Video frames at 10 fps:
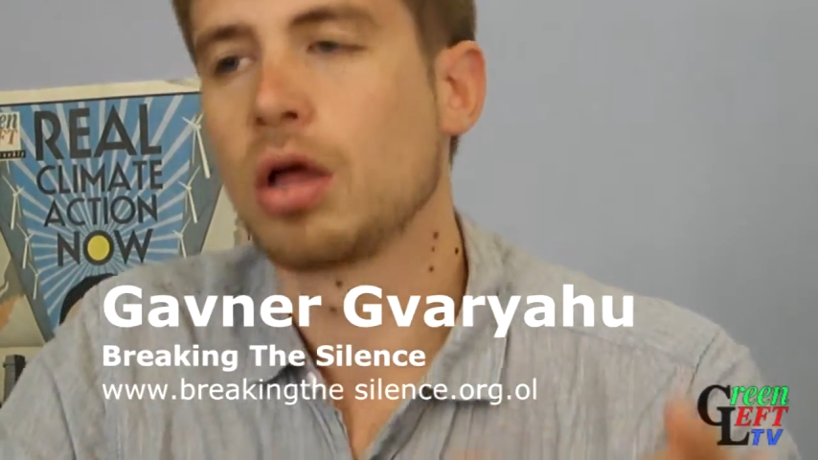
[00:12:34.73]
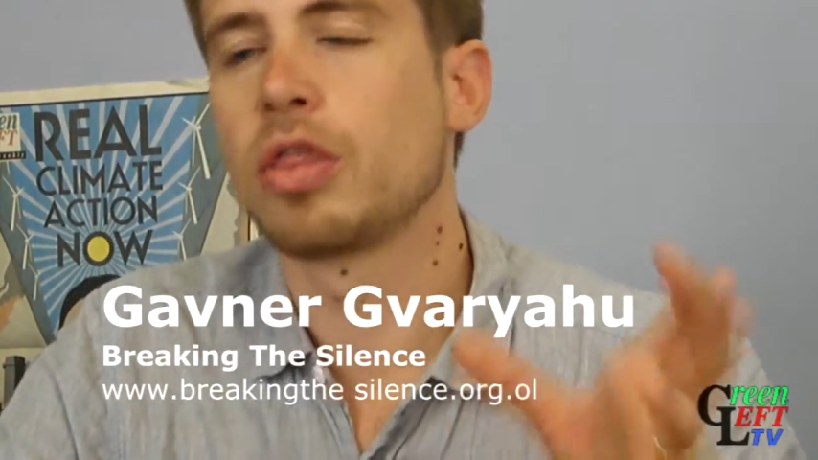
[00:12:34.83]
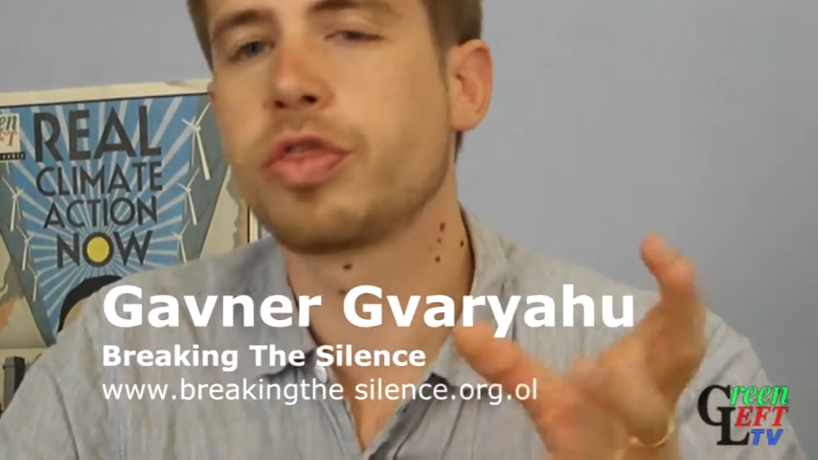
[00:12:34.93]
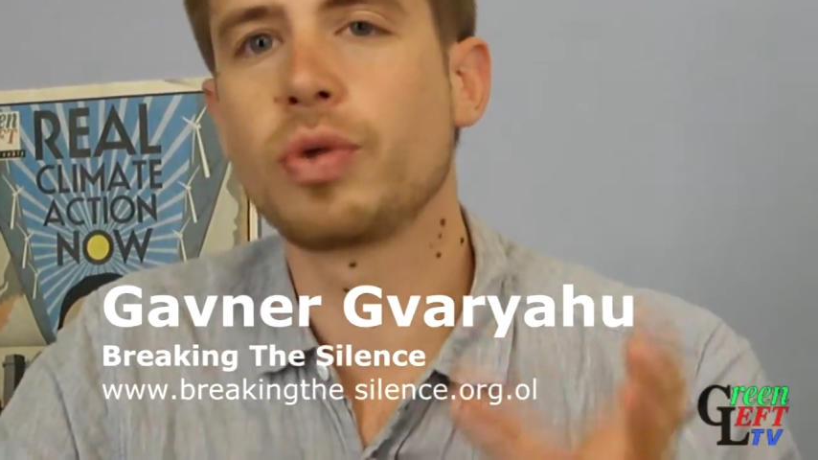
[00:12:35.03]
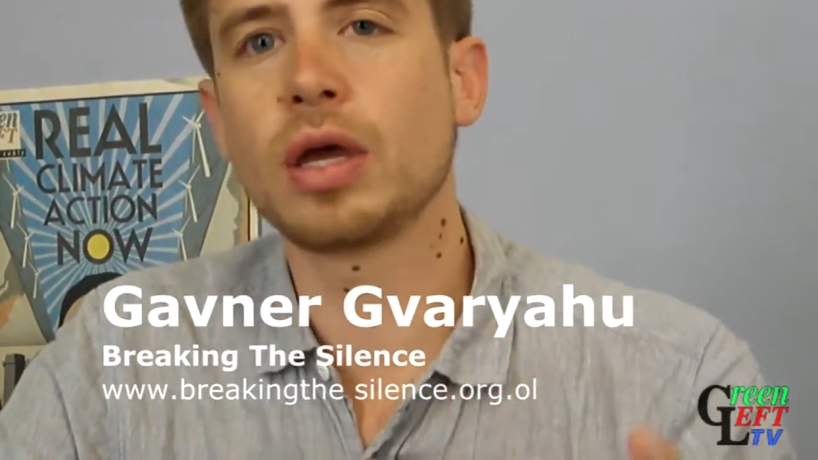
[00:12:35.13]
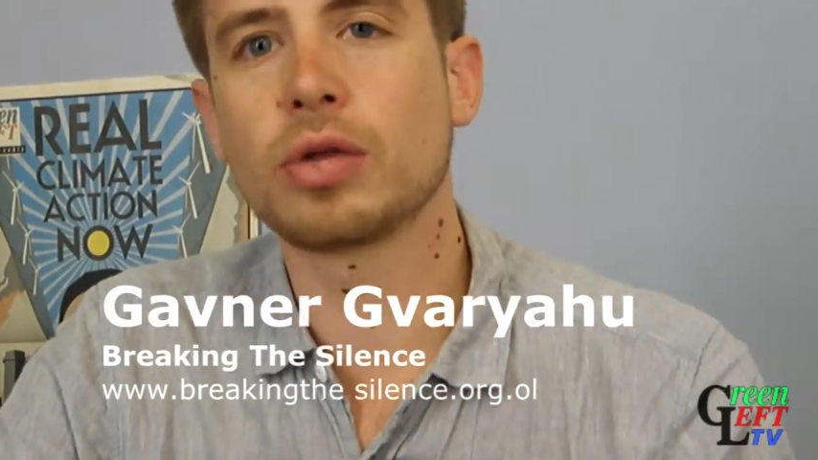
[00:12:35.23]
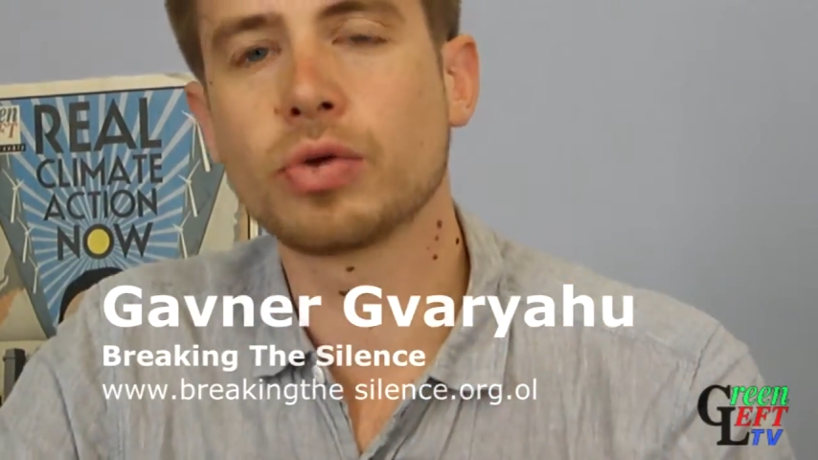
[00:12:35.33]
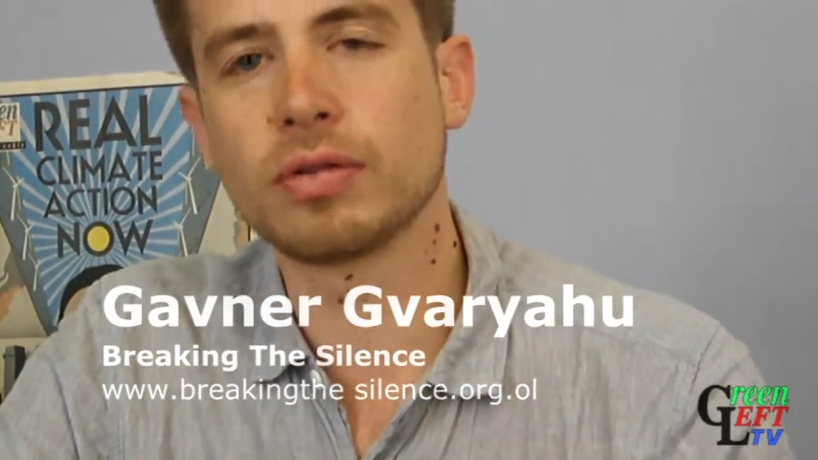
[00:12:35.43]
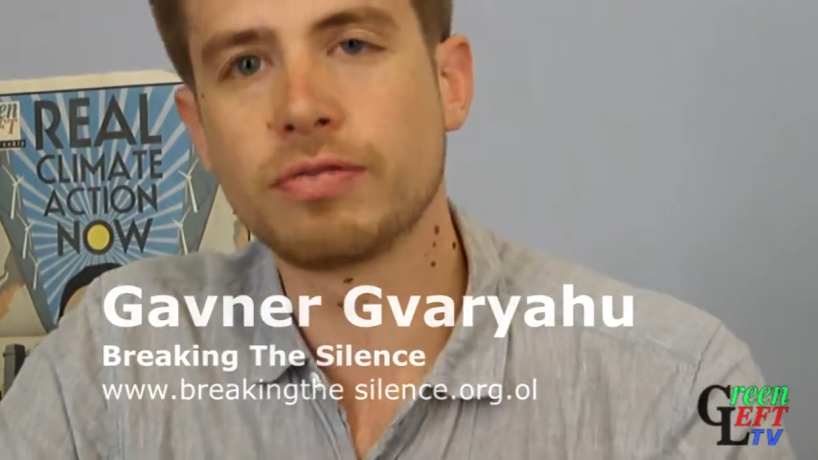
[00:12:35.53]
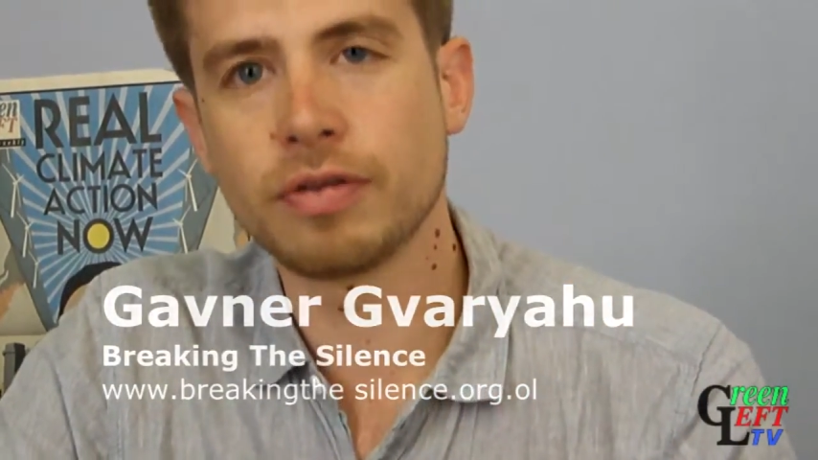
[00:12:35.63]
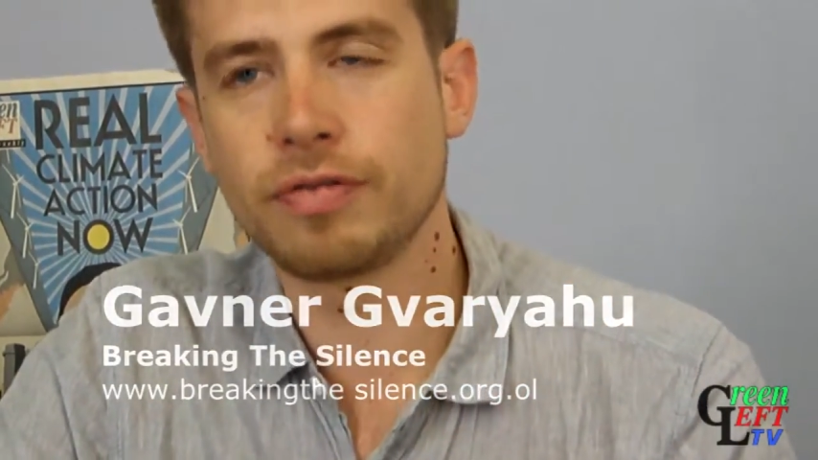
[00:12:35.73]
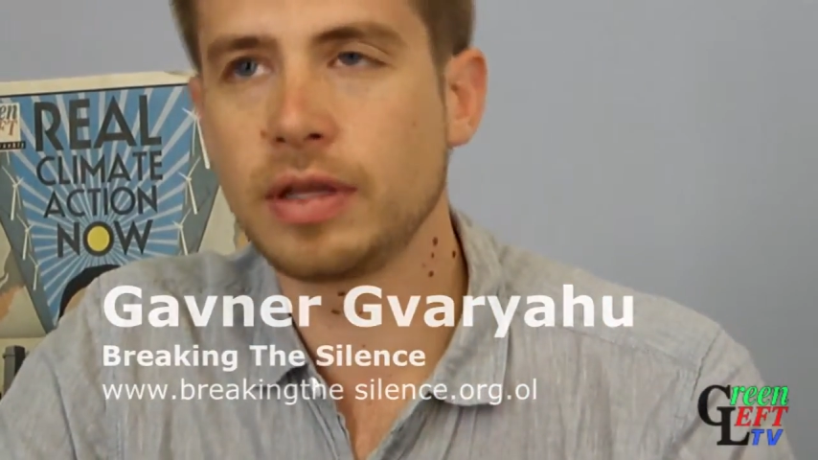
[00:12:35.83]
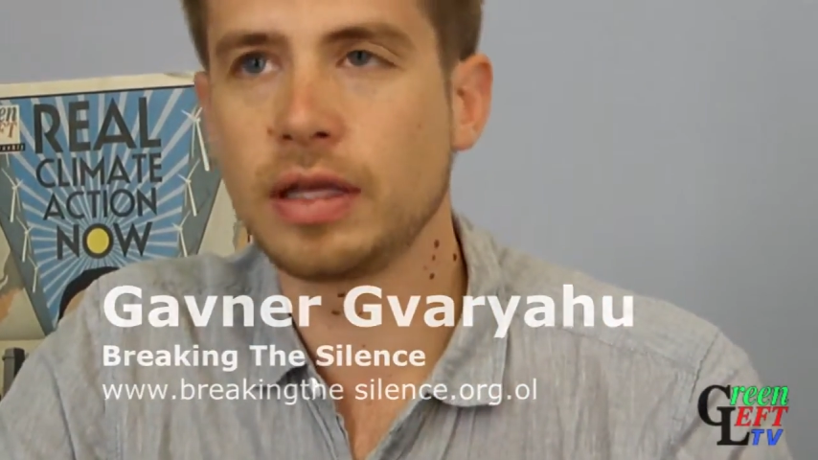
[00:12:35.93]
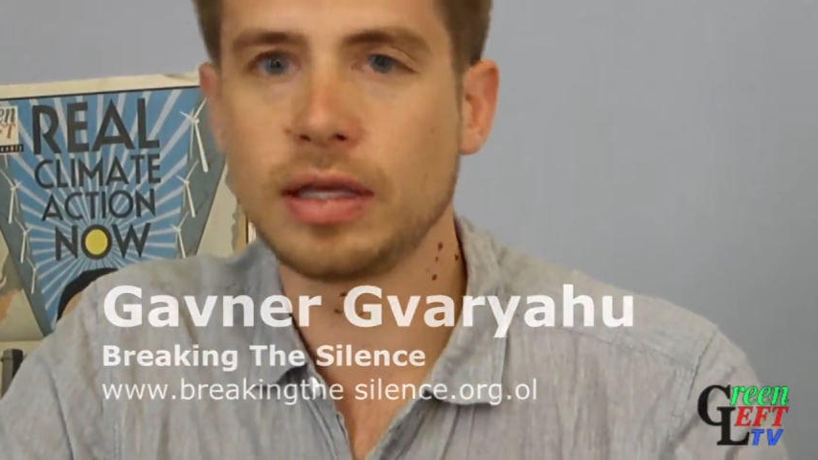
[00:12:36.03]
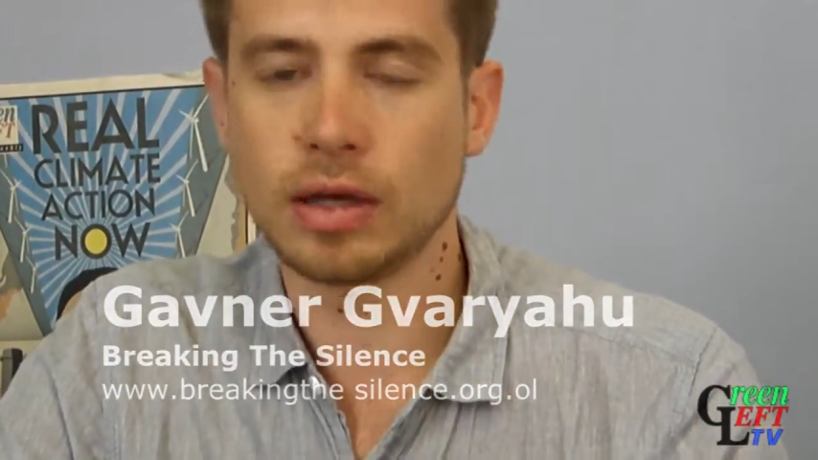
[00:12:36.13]

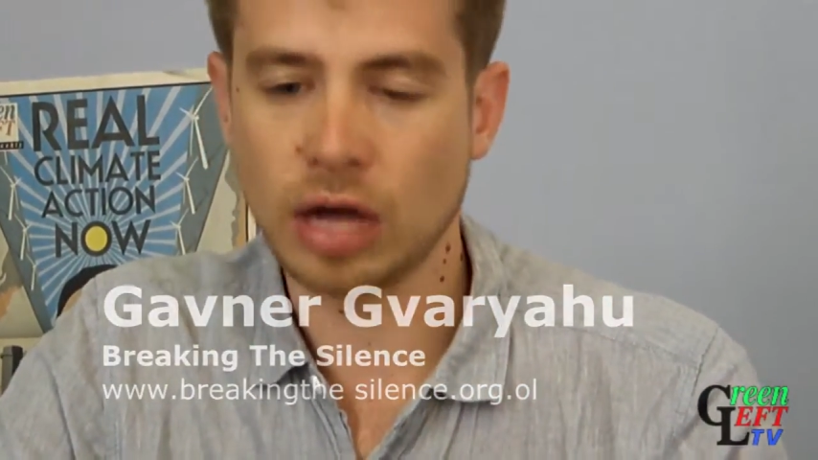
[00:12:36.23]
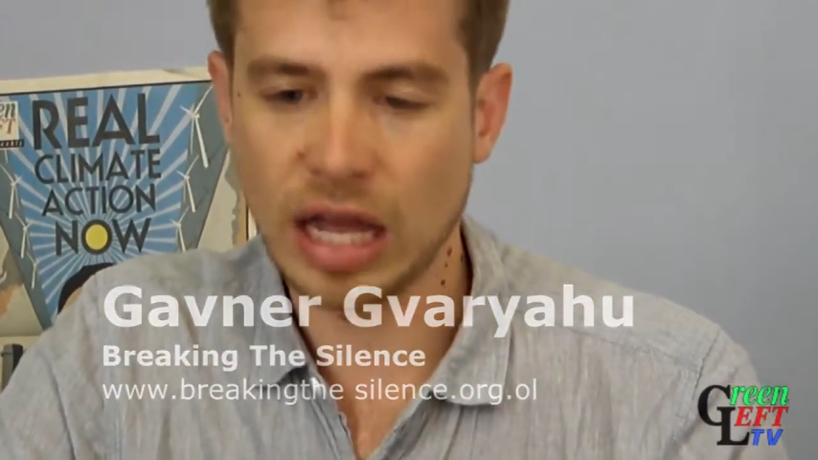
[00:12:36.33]
350,